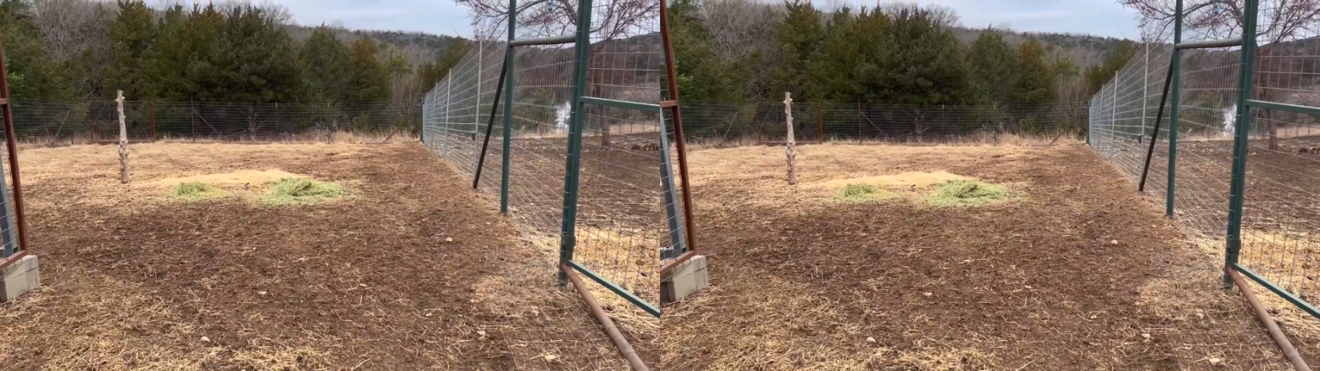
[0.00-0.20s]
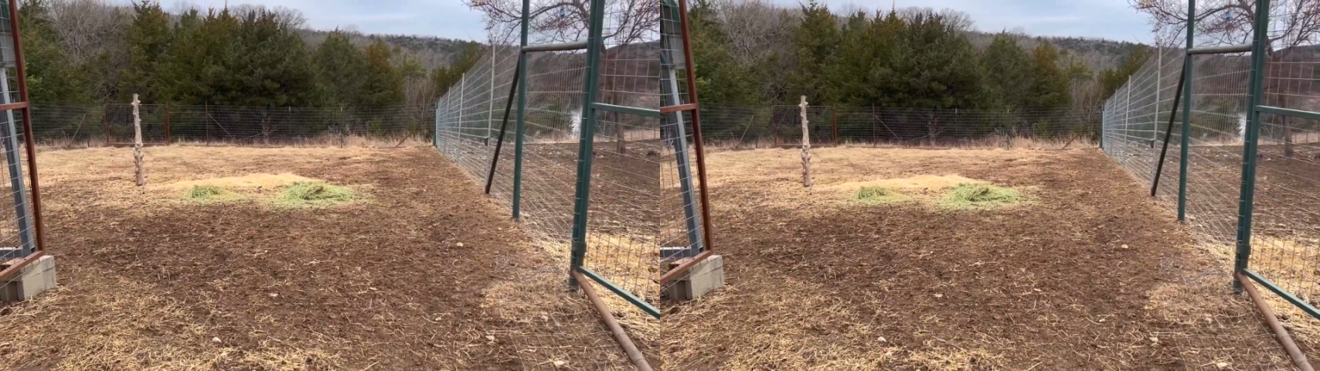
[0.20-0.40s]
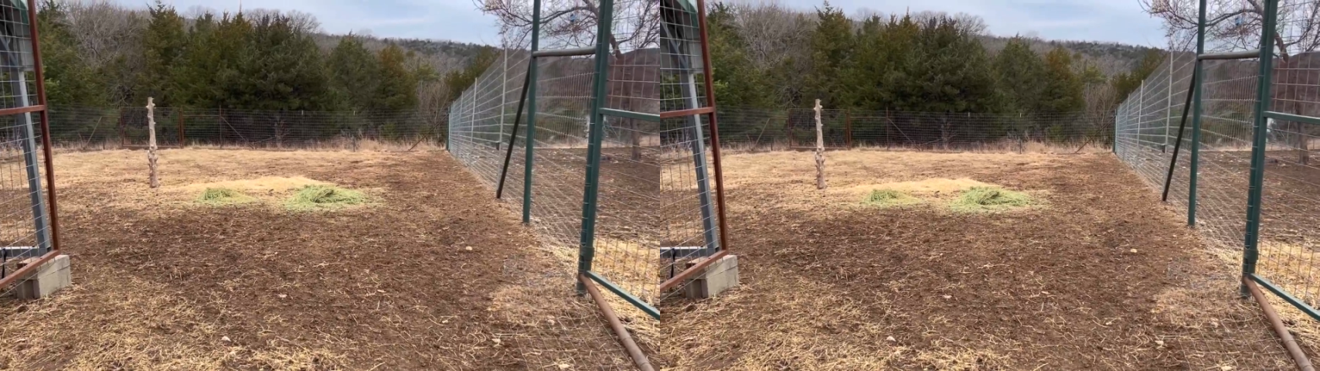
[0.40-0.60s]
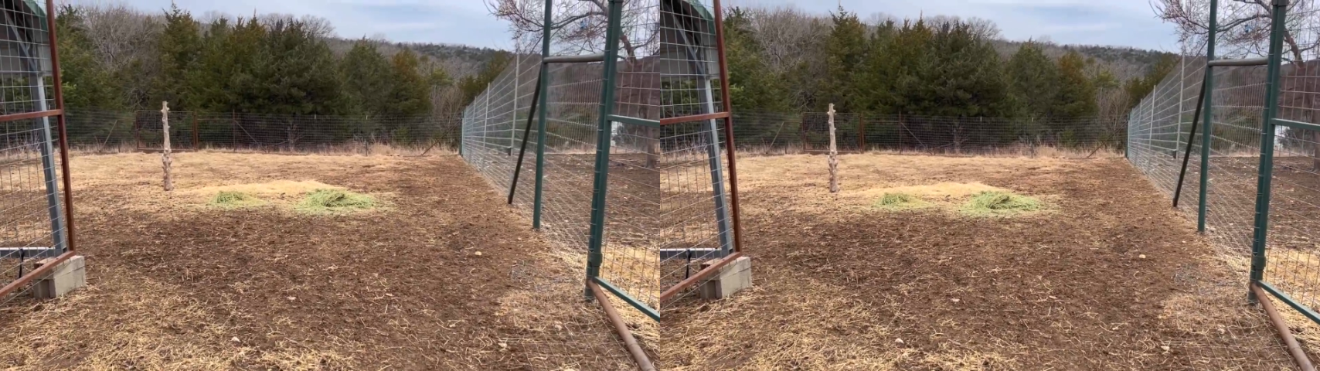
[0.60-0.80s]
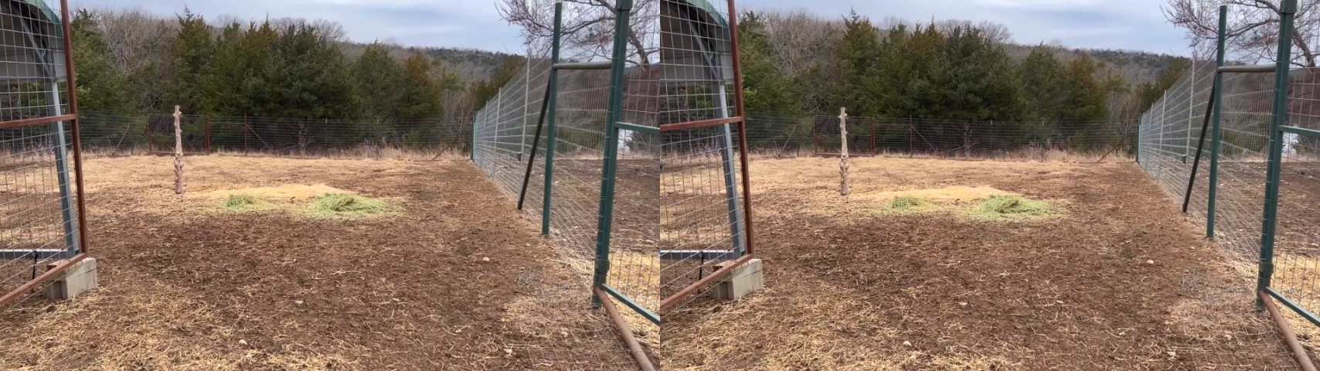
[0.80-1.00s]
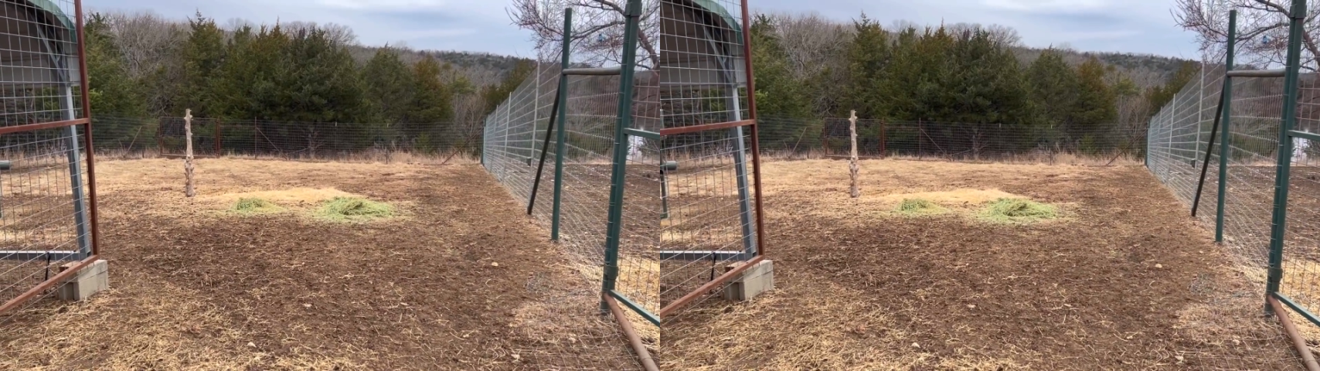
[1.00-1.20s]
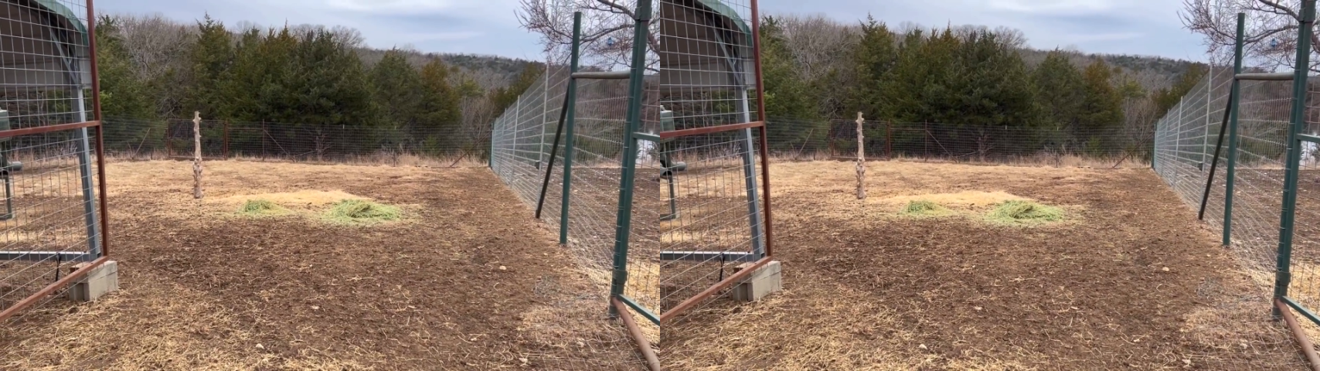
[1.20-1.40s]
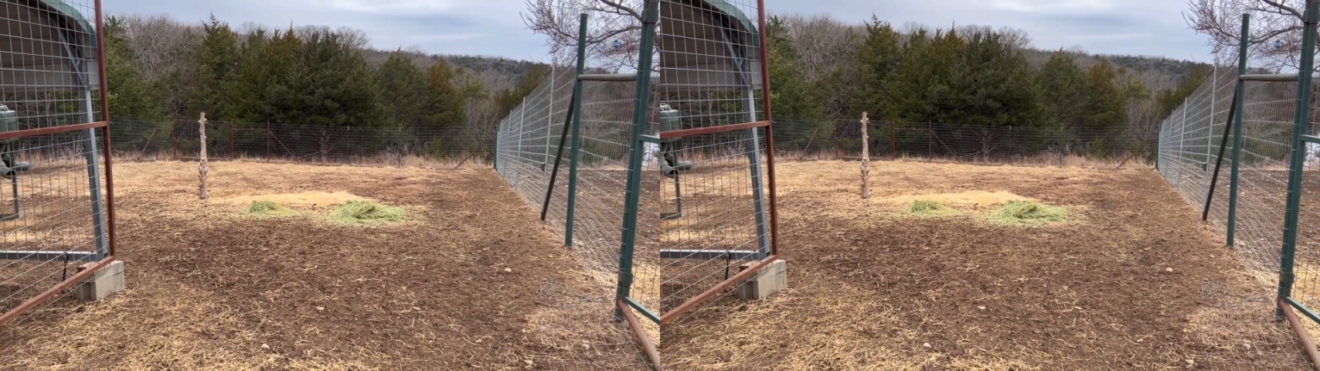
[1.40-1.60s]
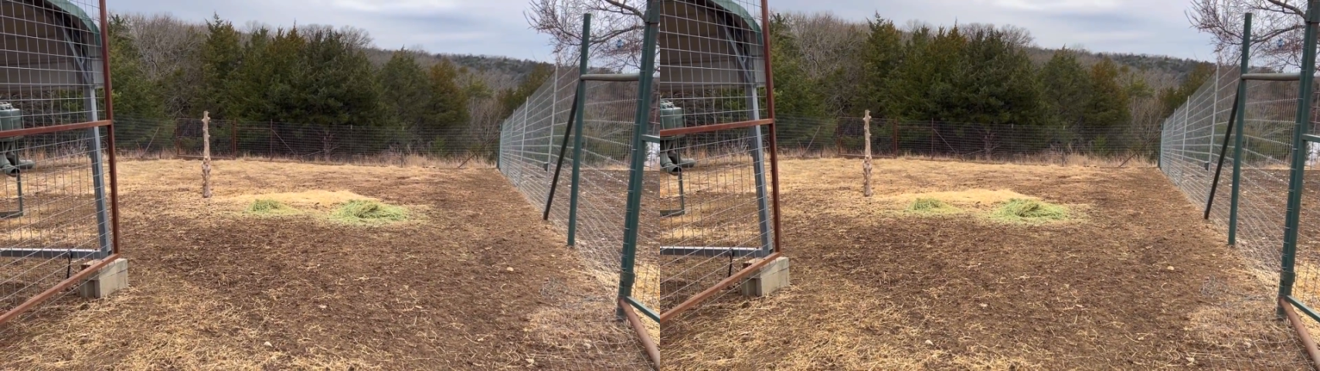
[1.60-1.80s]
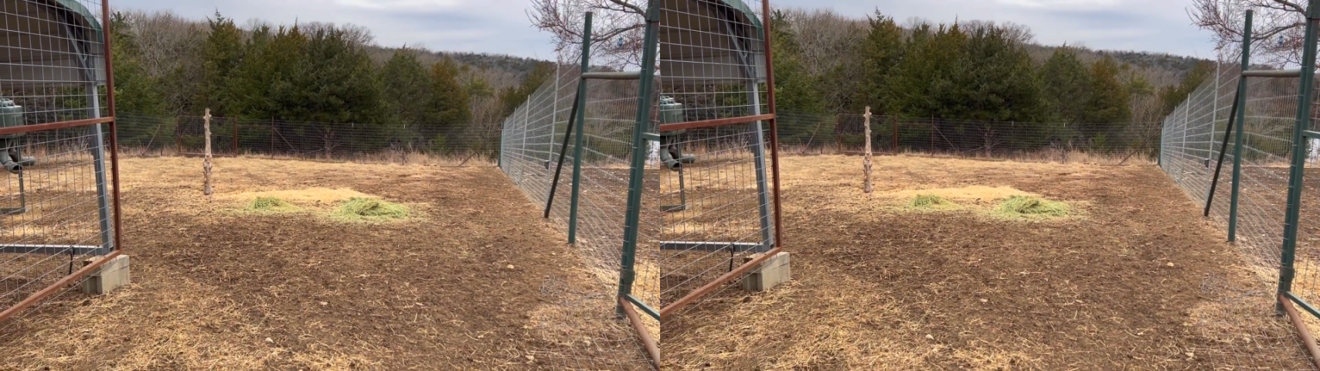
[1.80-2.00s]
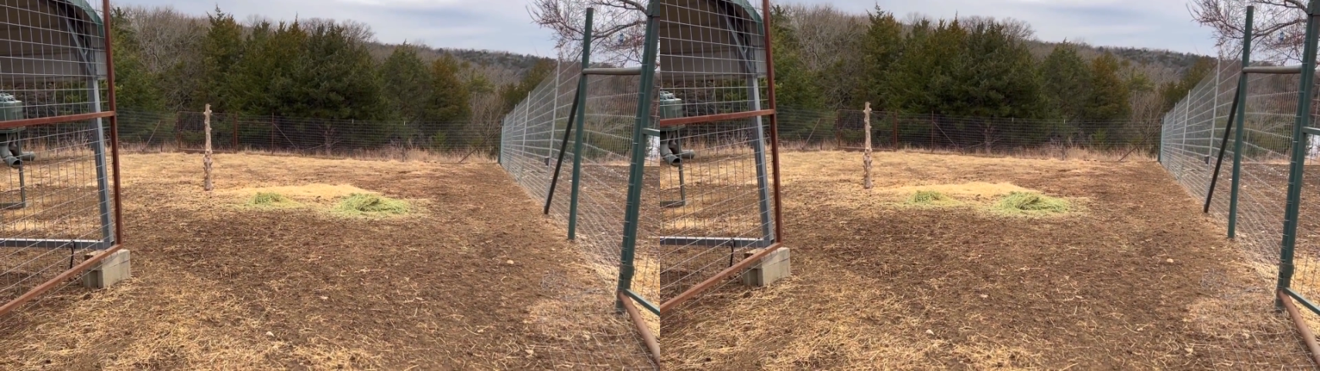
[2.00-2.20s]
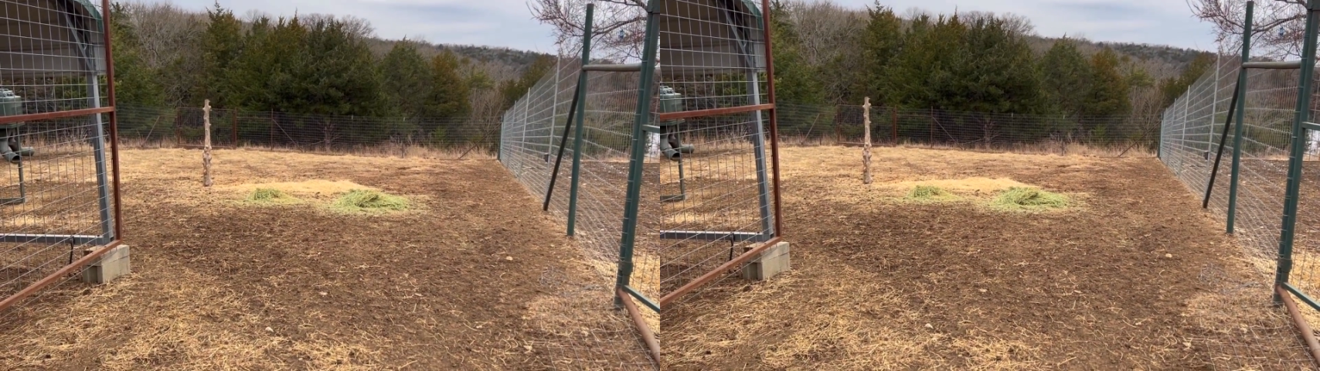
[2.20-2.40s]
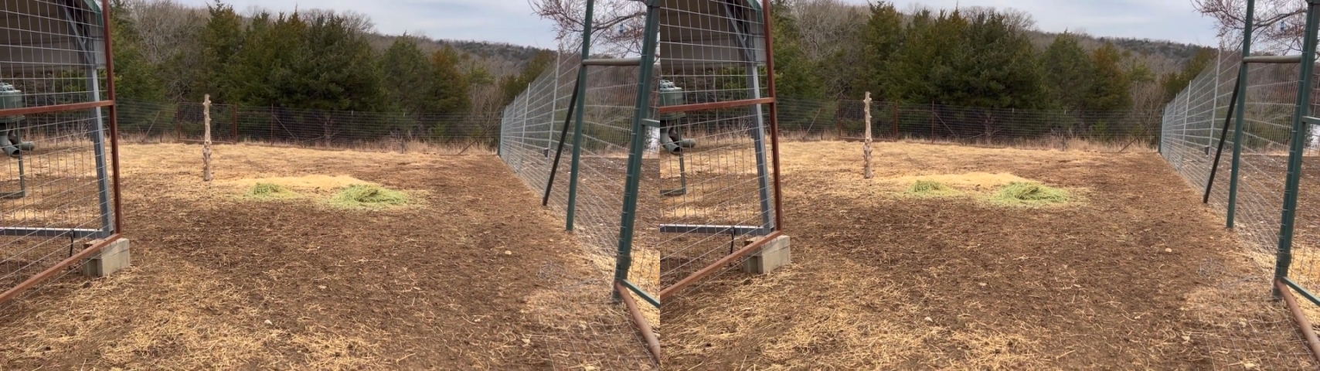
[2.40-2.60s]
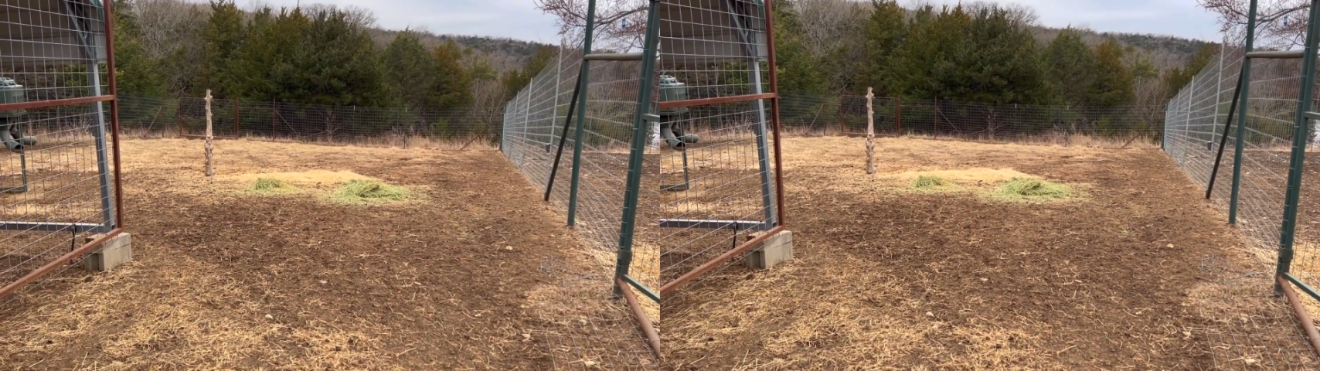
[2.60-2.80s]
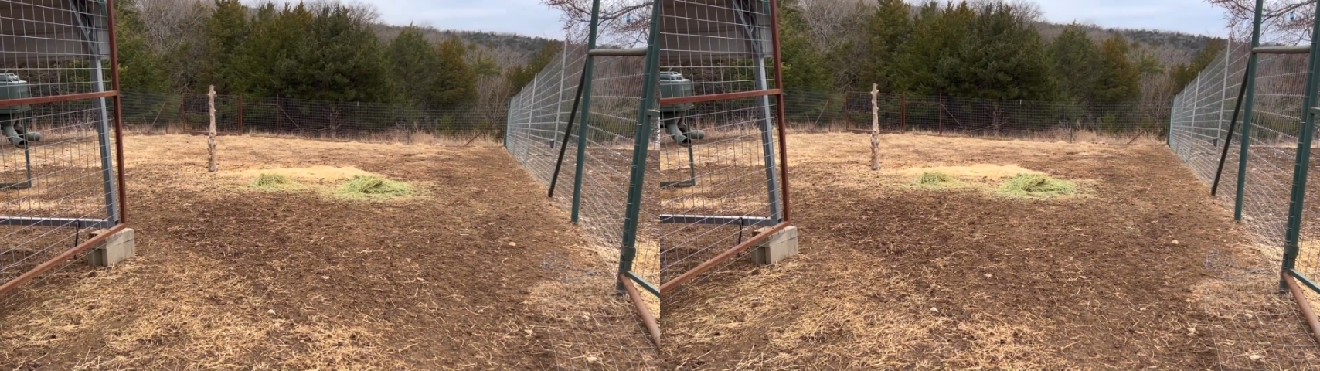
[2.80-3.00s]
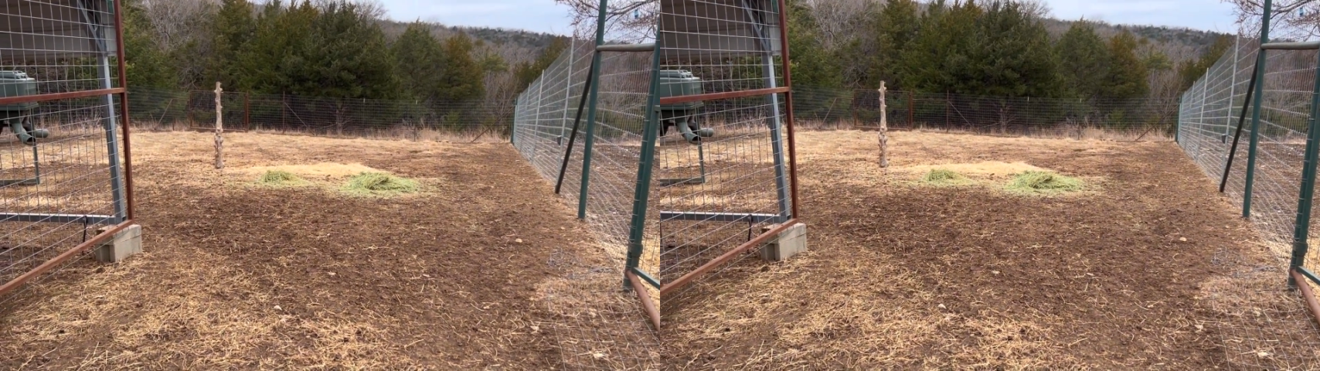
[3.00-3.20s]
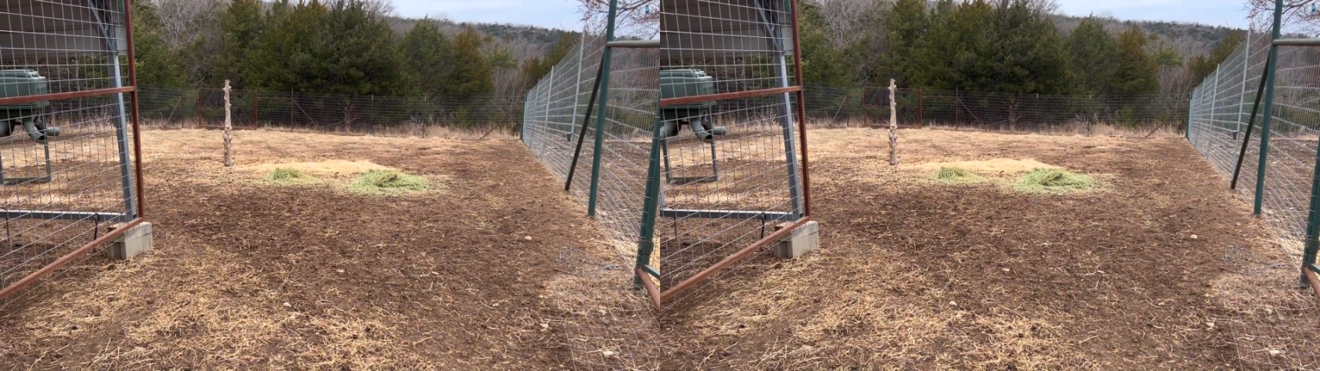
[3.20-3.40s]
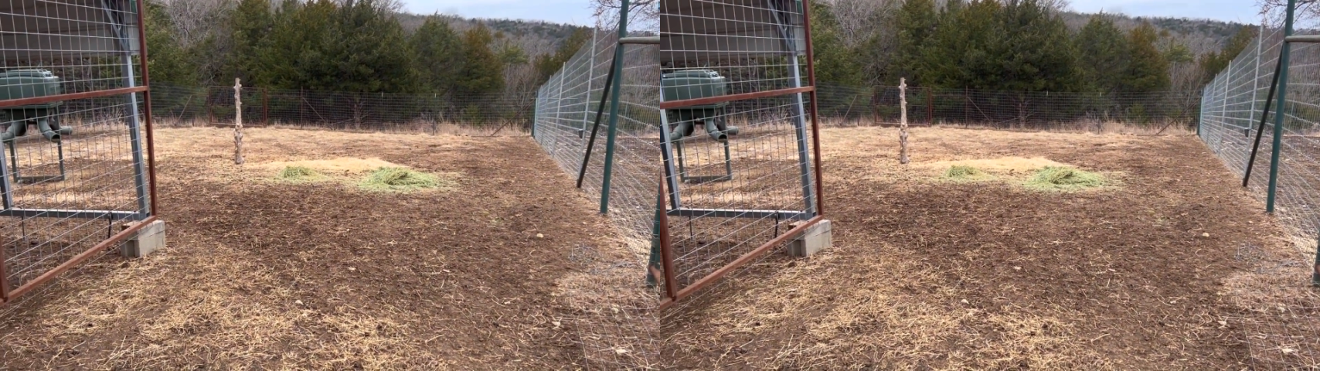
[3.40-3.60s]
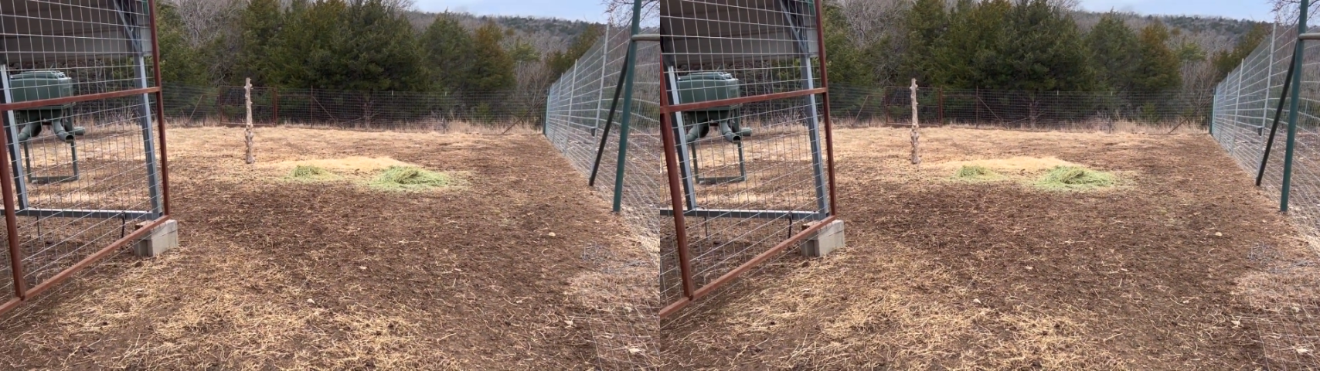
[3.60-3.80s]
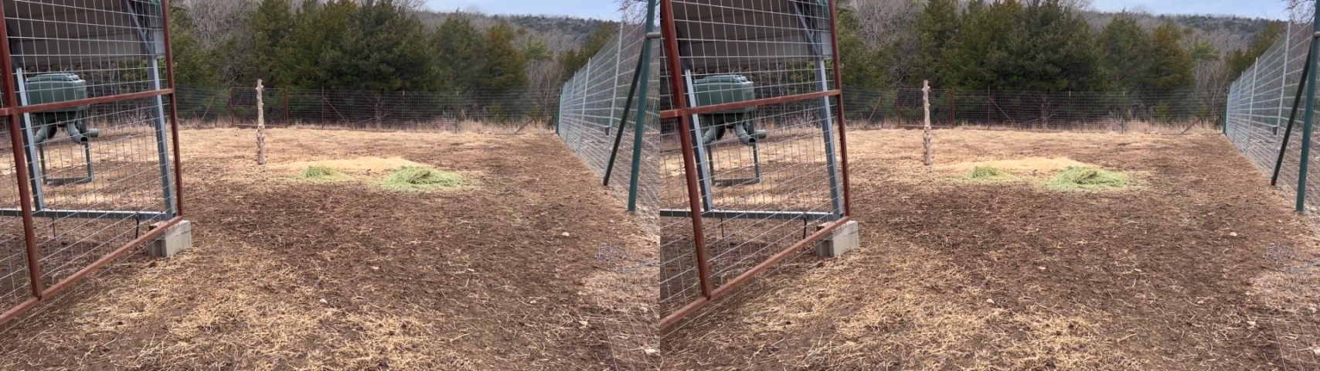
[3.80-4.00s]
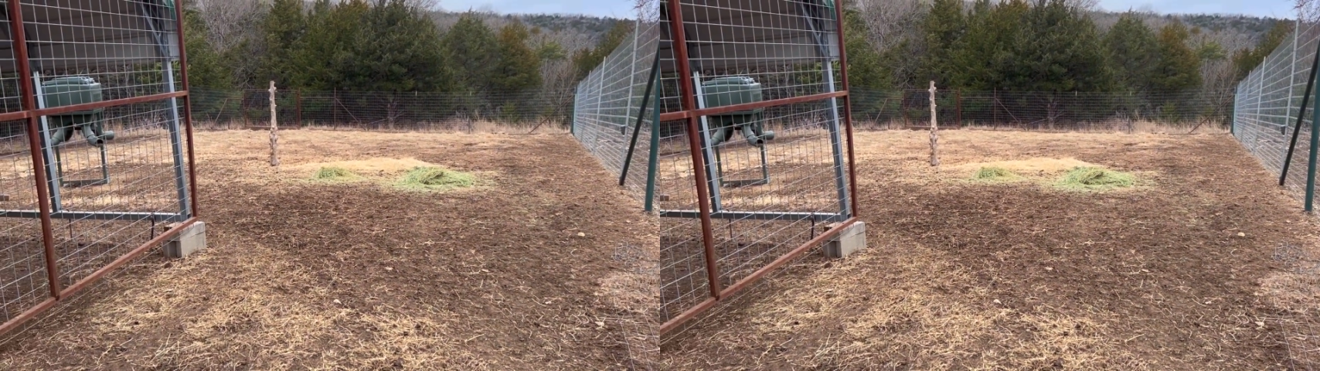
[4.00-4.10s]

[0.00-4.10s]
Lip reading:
[unreadable: no face in view]